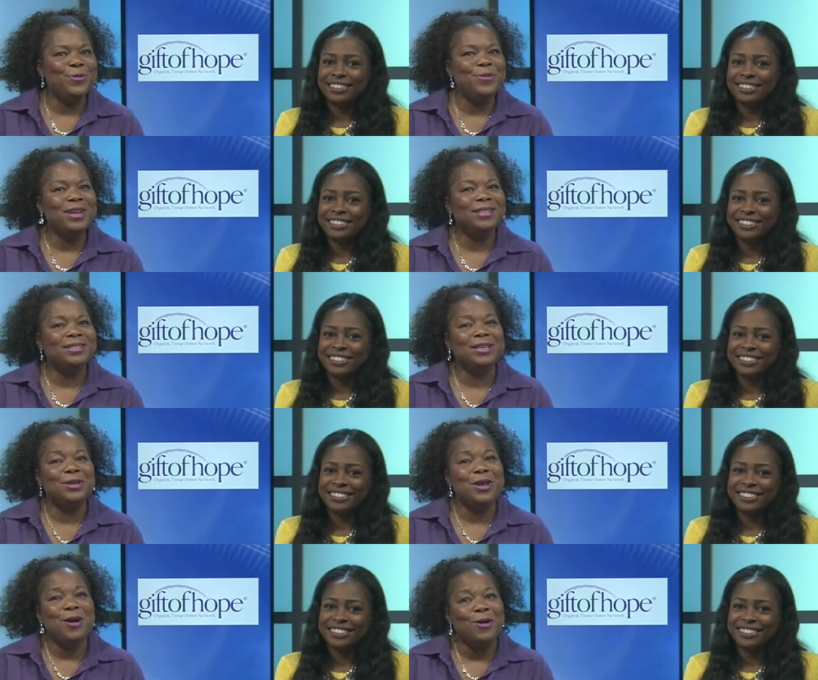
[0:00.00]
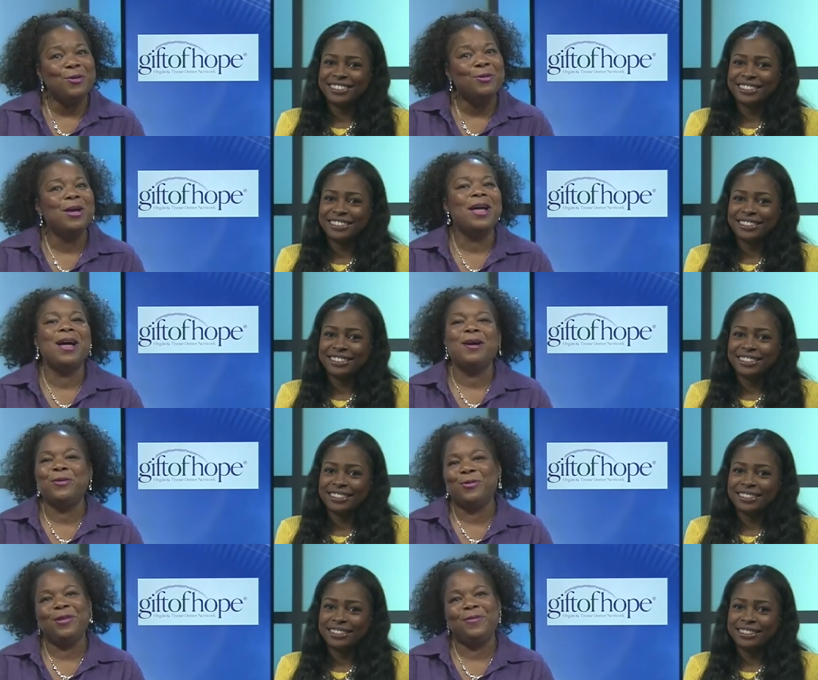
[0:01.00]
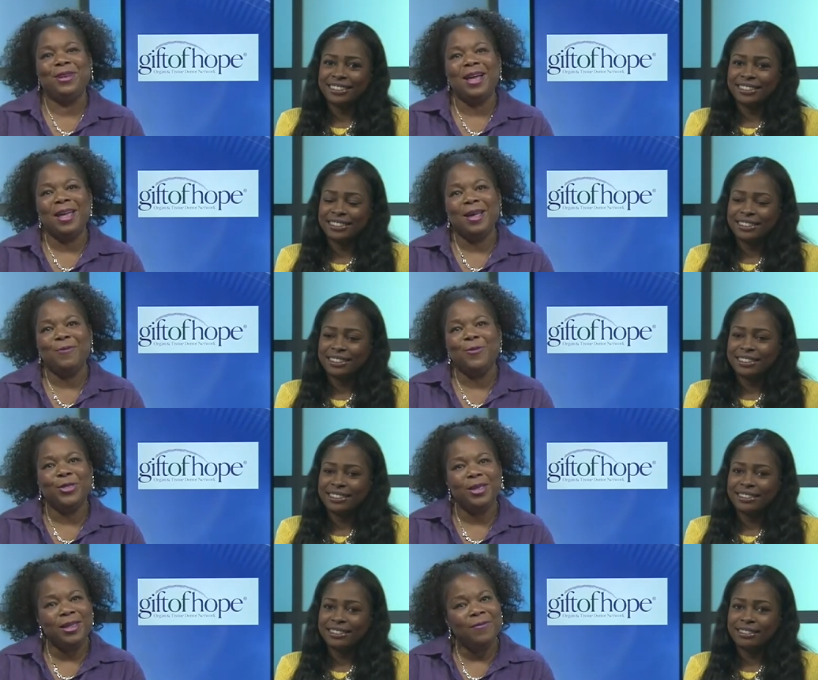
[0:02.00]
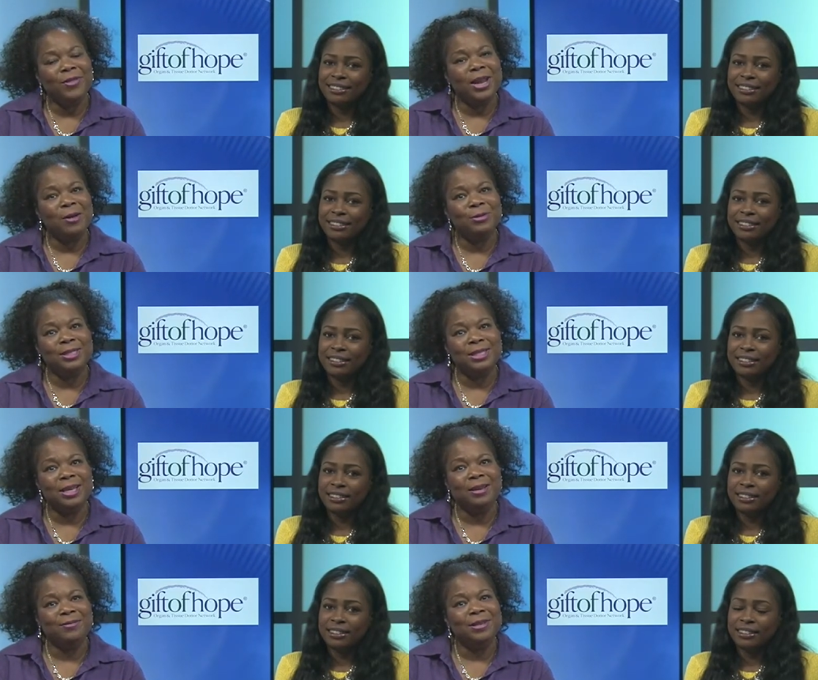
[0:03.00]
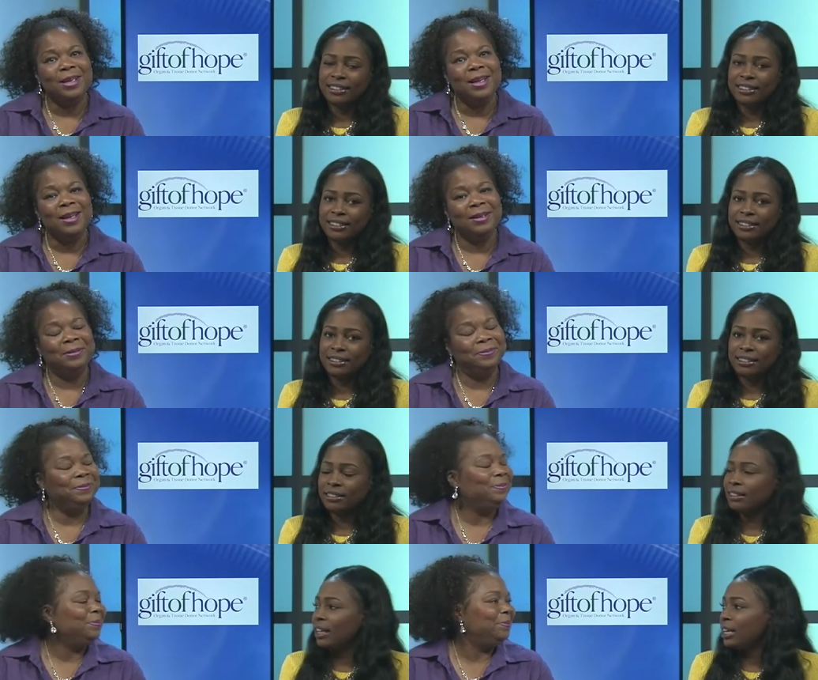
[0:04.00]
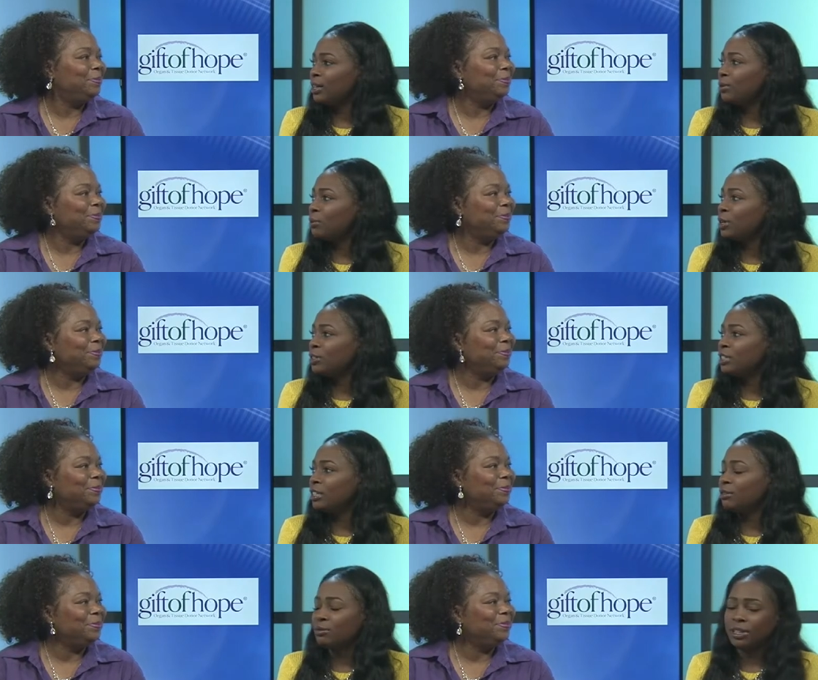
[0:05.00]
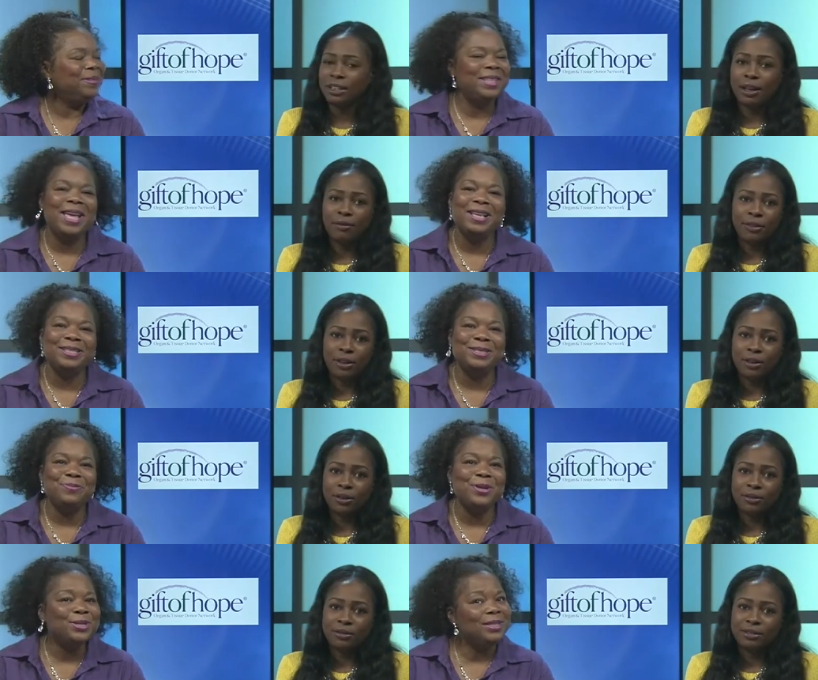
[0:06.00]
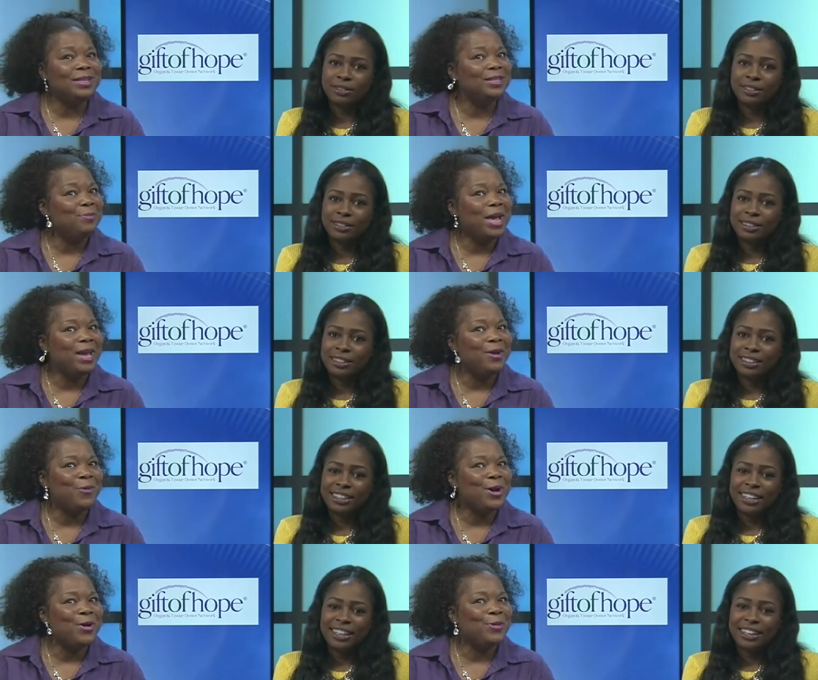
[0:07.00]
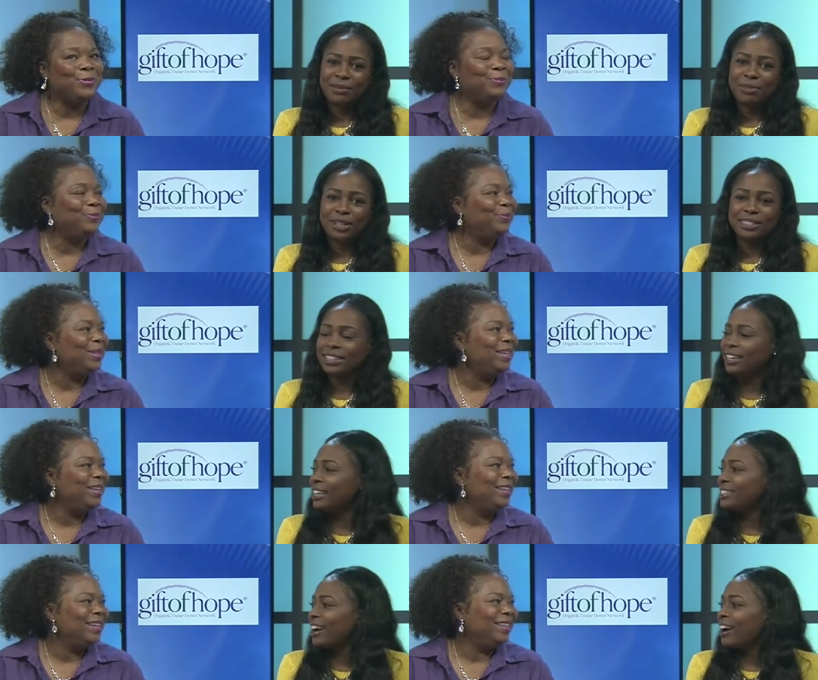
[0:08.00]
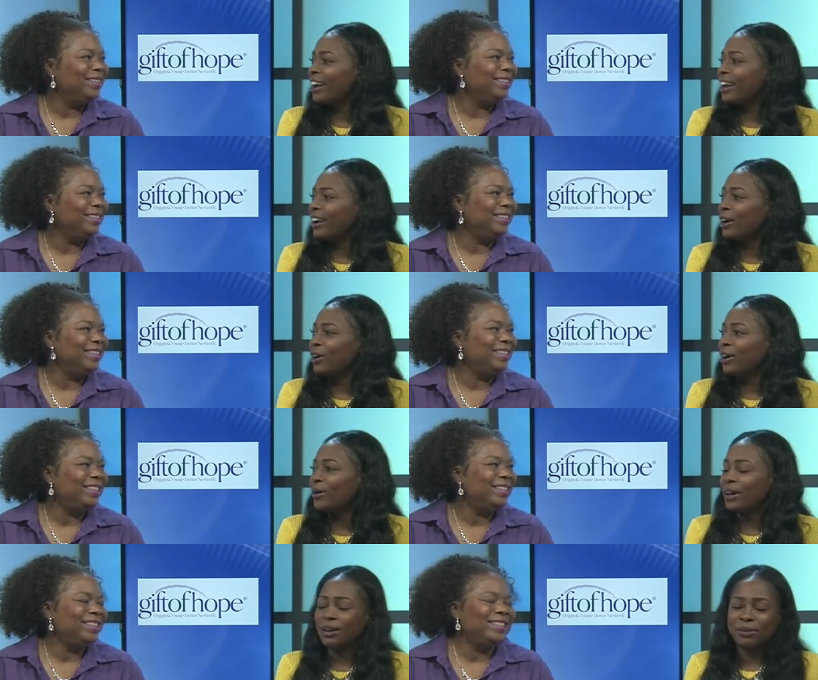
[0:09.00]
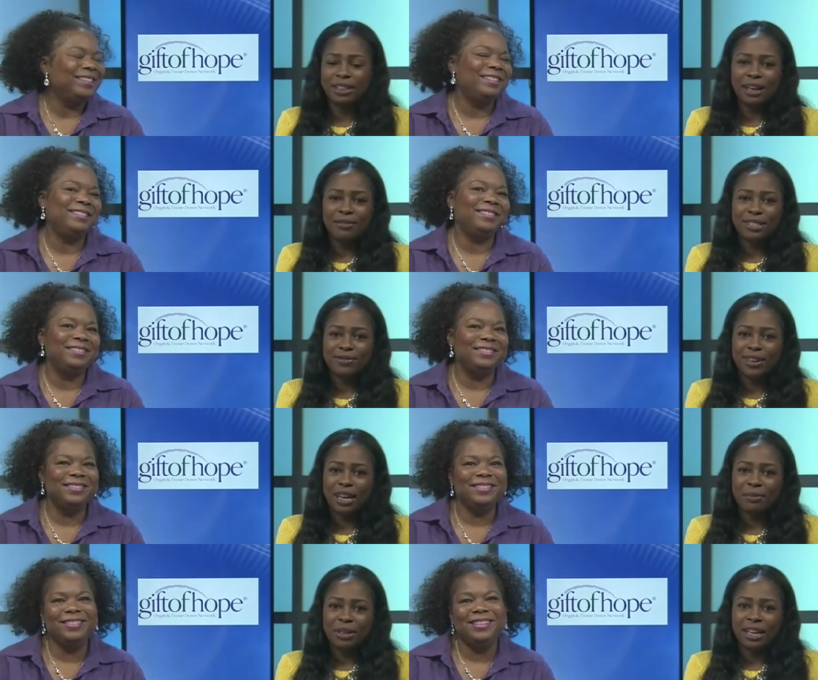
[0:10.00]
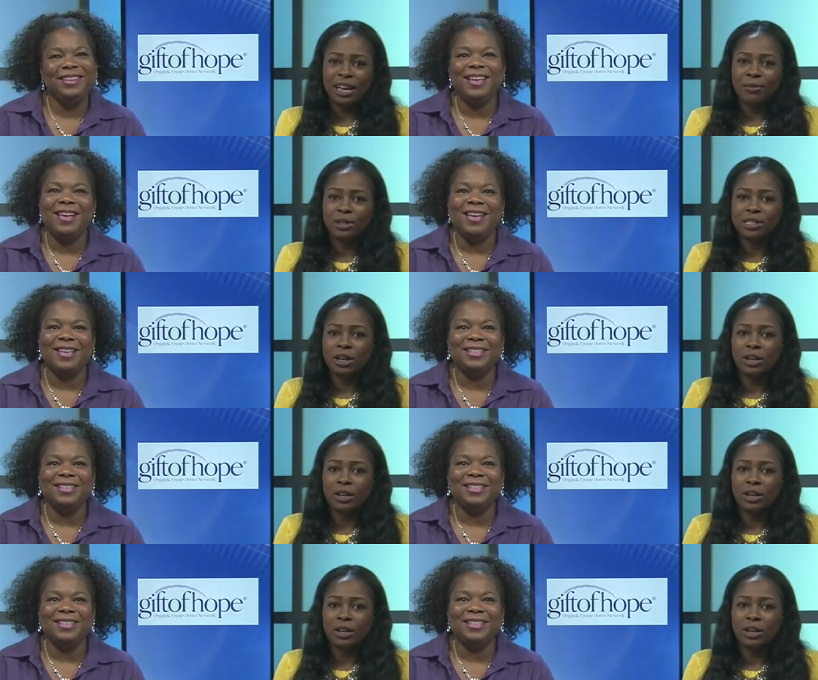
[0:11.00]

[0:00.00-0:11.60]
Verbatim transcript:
Speaker 1: minutes and know how grateful I am for the gift that I received. Thank you, Milton. We
Speaker 2: love Thanks. you. Milton is my hero. Milton is our hero, and we love his family, and yes. we're so